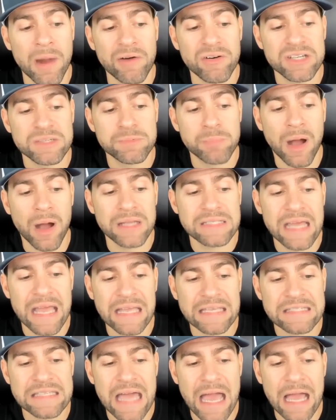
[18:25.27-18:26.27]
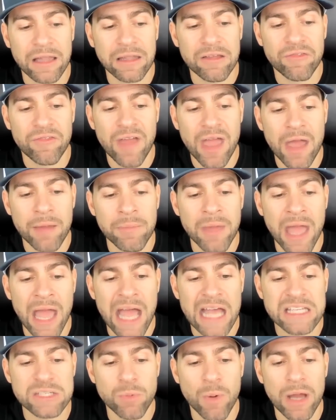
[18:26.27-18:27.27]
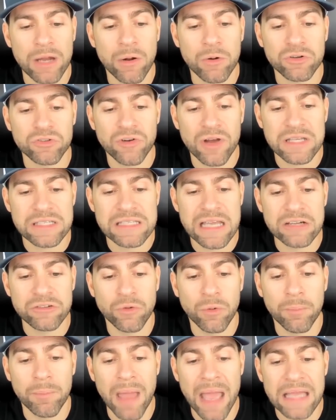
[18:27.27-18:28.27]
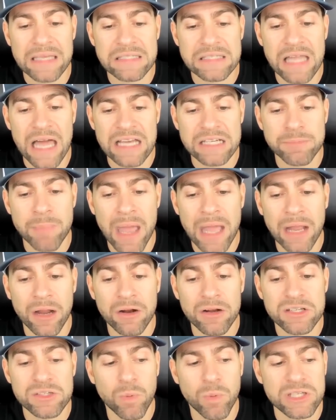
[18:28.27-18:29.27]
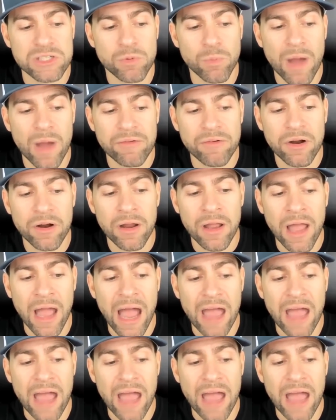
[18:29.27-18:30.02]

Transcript: my response exactly fam, hence why I don't trust central banks slash bankers whatsoever.